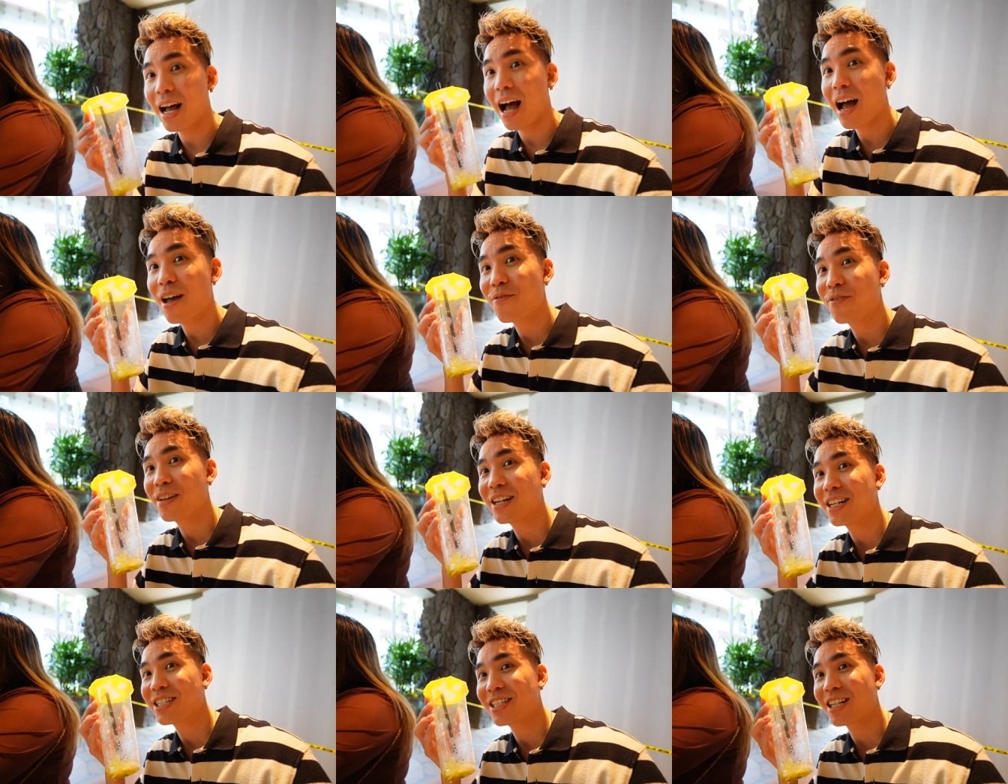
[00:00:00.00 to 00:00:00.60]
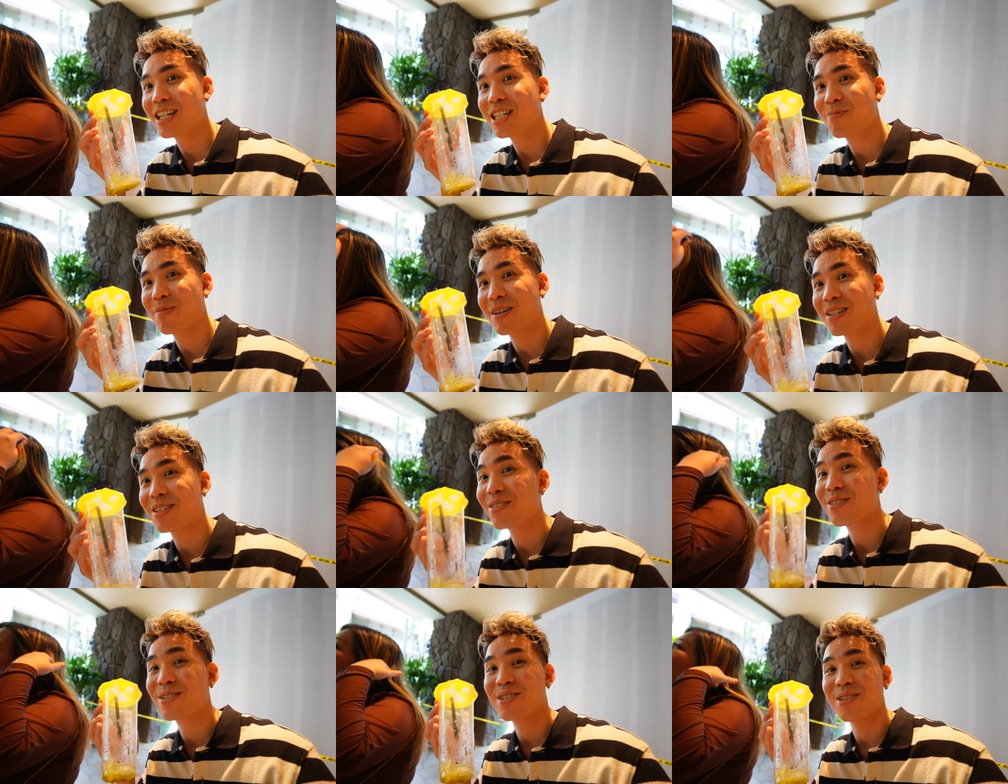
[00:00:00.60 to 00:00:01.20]
I finished the
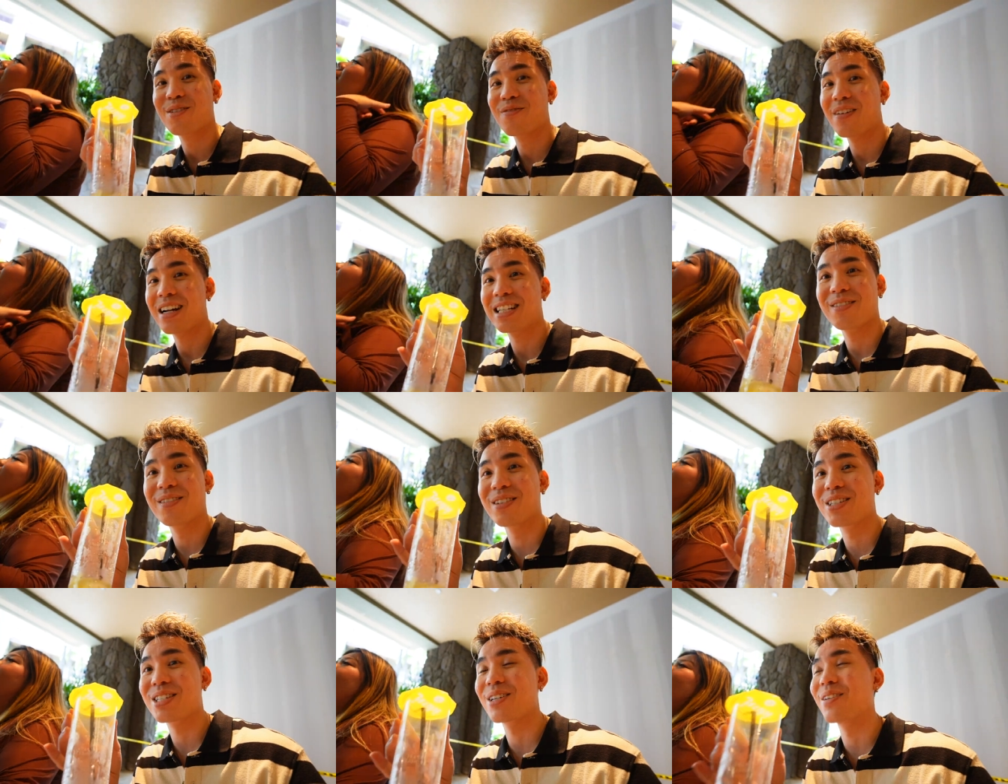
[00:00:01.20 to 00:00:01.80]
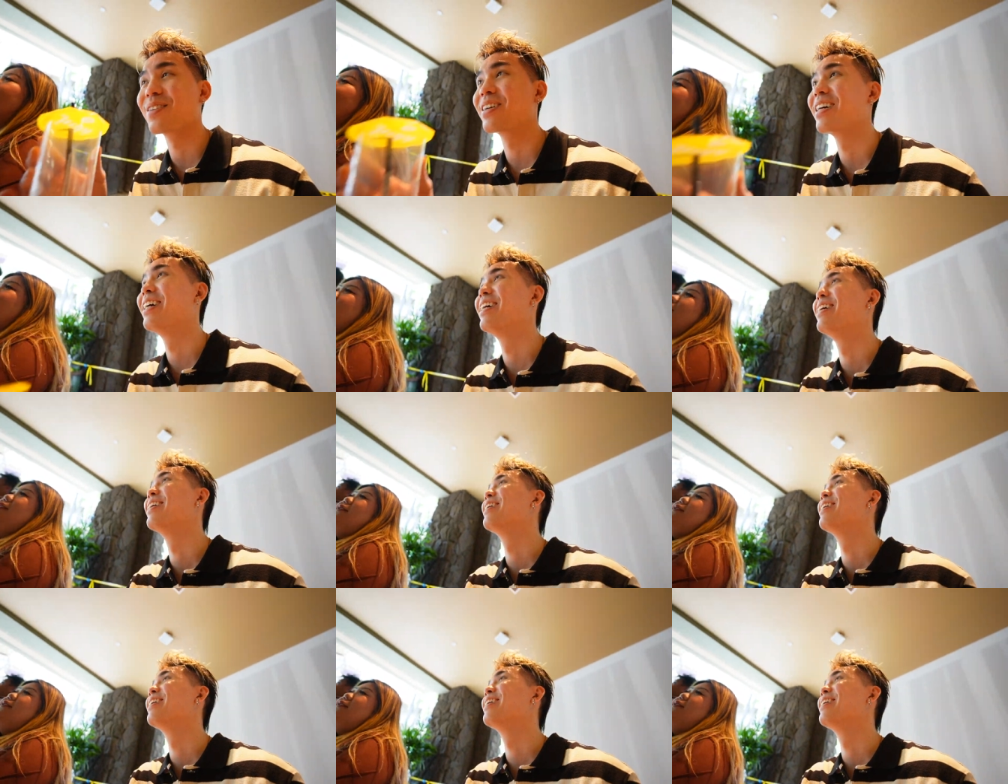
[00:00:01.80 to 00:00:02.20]
espresso so fast, it was so good.